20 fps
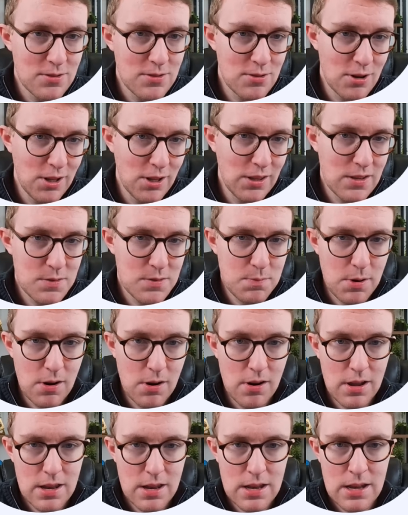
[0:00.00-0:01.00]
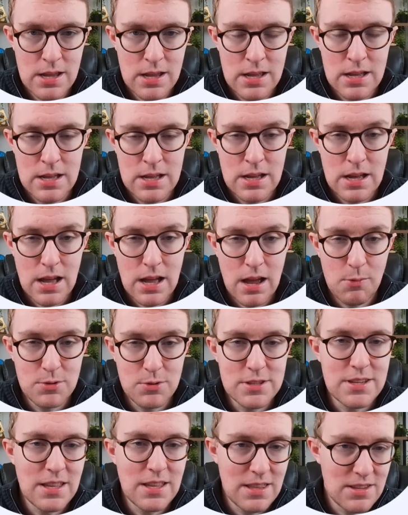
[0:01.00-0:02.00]
during this period, I
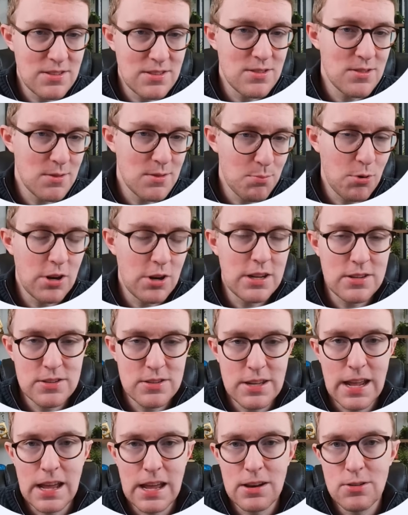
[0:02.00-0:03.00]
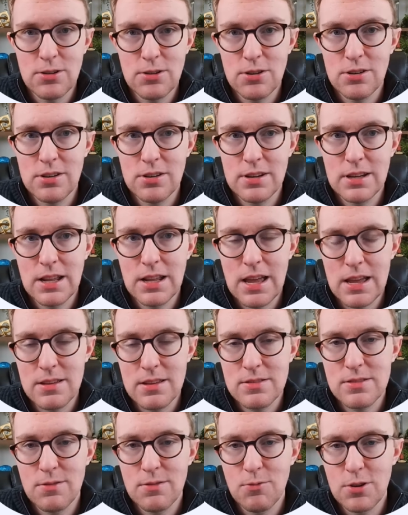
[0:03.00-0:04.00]
would say this is a pretty standard
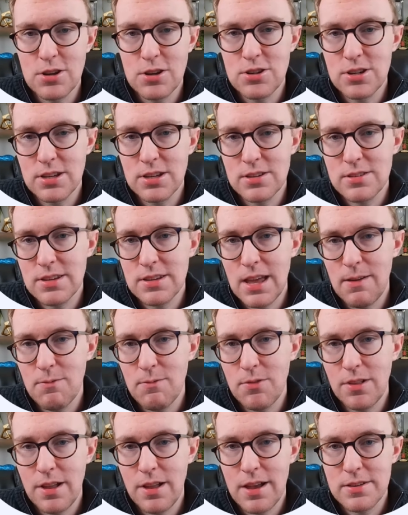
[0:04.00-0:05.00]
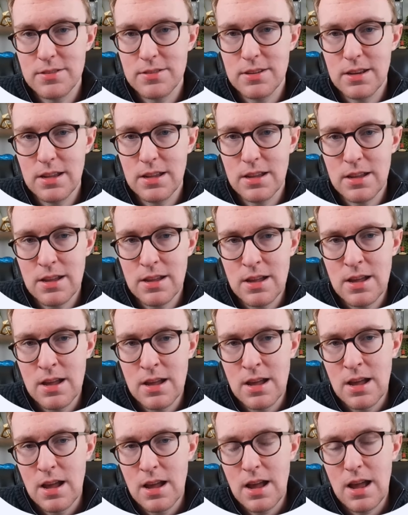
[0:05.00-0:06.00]
case of reaching escape velocity.
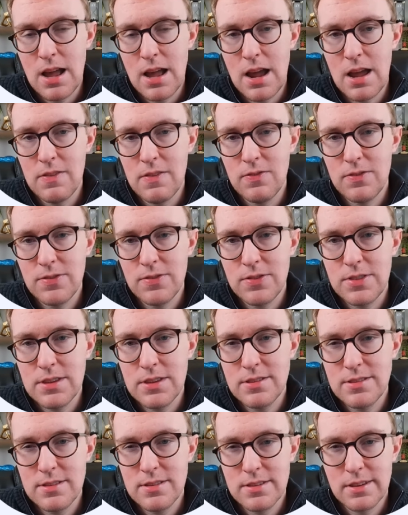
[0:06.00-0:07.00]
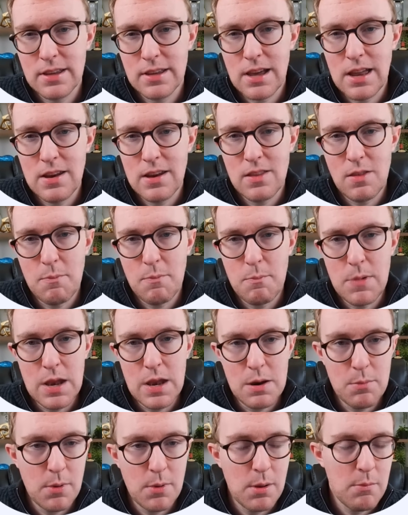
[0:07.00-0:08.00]
And this is kind of the
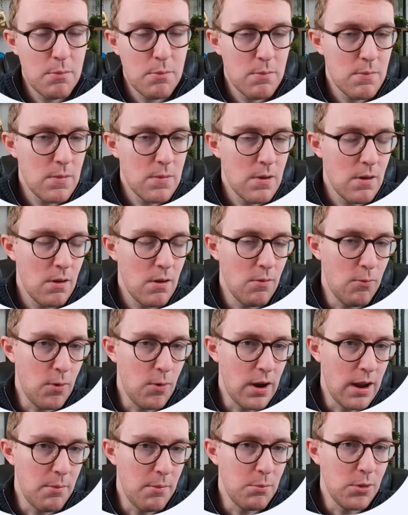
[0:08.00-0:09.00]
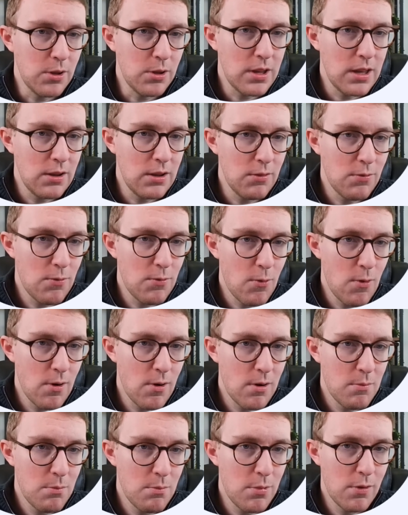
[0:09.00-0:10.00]
minimum of what I'm looking
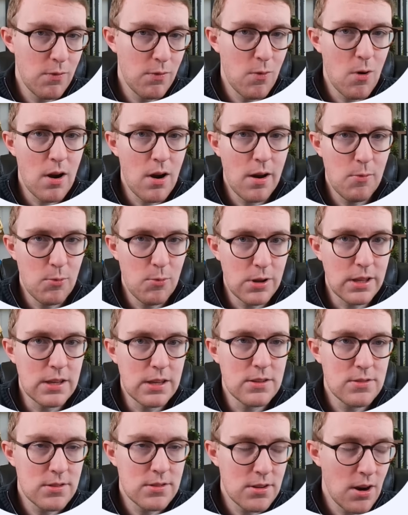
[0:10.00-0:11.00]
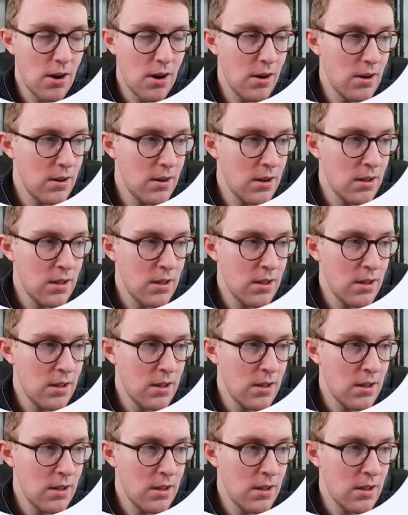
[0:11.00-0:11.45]
for before I really start